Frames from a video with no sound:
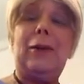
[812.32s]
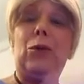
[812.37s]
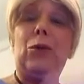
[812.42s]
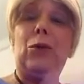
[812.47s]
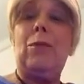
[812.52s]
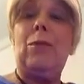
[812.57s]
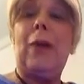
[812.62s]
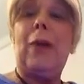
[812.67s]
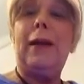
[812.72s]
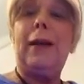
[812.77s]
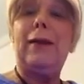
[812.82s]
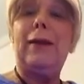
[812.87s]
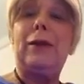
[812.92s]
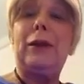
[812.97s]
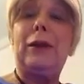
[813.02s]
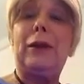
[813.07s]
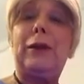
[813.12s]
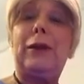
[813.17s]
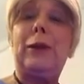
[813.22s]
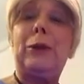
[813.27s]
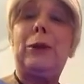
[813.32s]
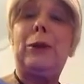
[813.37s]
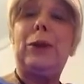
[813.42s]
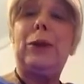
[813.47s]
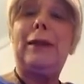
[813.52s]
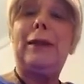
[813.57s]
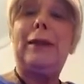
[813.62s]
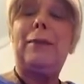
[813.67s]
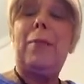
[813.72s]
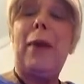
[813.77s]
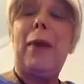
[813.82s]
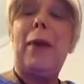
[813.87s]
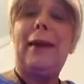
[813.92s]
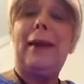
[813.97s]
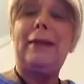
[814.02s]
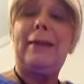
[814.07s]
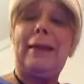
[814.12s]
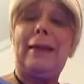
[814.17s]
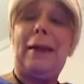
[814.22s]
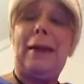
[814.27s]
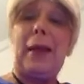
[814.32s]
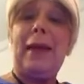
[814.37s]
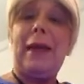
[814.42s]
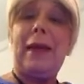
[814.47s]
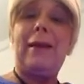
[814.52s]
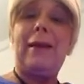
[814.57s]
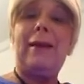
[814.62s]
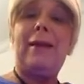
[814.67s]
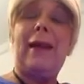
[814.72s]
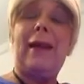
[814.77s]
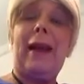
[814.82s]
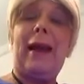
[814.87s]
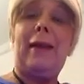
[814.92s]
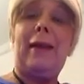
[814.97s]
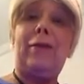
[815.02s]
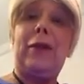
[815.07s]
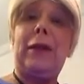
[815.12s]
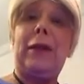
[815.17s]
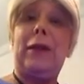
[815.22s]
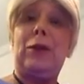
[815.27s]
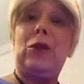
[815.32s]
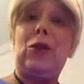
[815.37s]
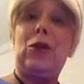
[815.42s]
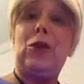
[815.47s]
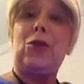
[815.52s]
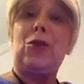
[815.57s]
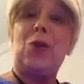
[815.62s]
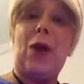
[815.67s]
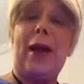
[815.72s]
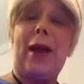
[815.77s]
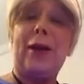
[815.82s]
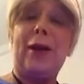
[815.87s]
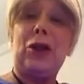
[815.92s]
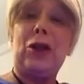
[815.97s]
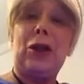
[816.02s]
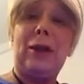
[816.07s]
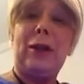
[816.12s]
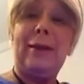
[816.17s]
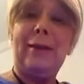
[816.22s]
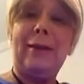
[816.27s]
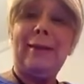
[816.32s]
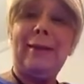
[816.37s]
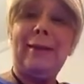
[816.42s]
You included the pandemic and the insurrection.